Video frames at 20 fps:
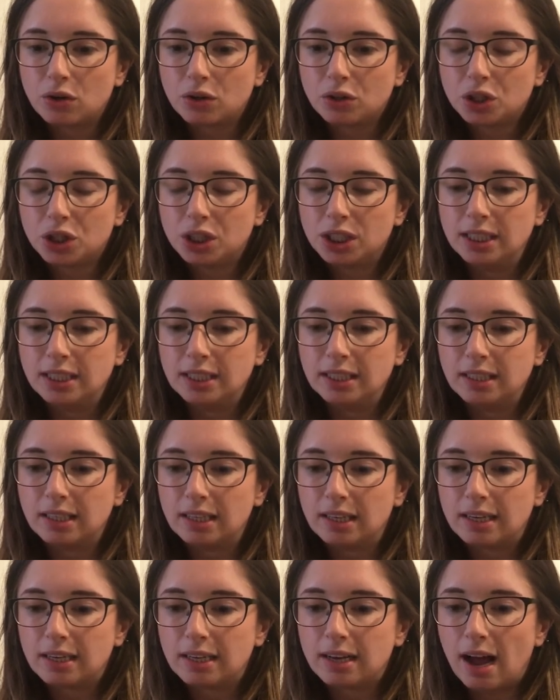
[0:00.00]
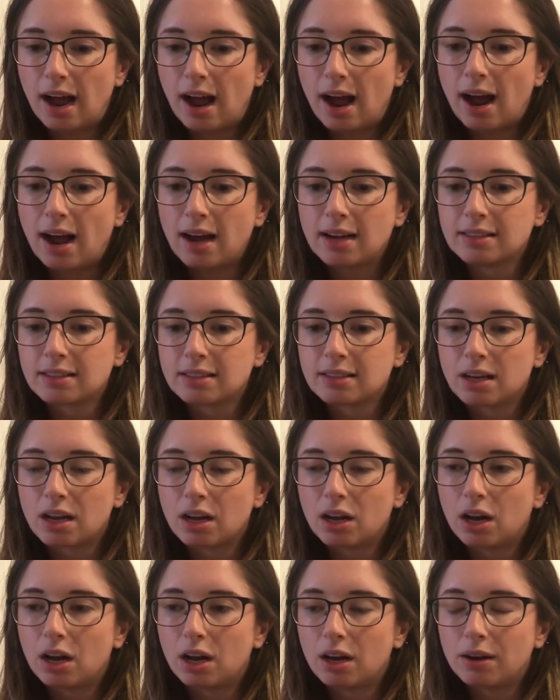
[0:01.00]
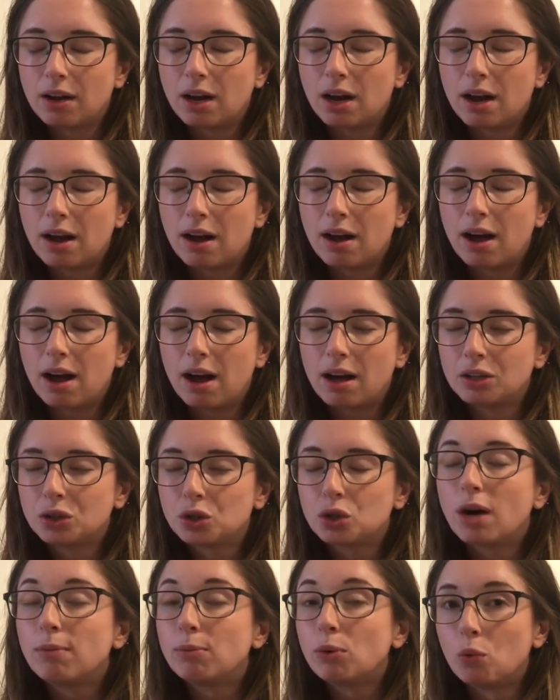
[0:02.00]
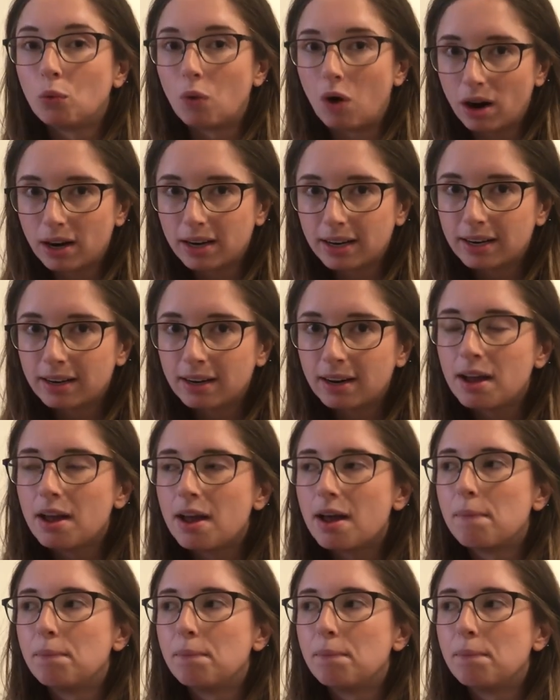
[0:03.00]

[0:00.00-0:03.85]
she has trouble walking,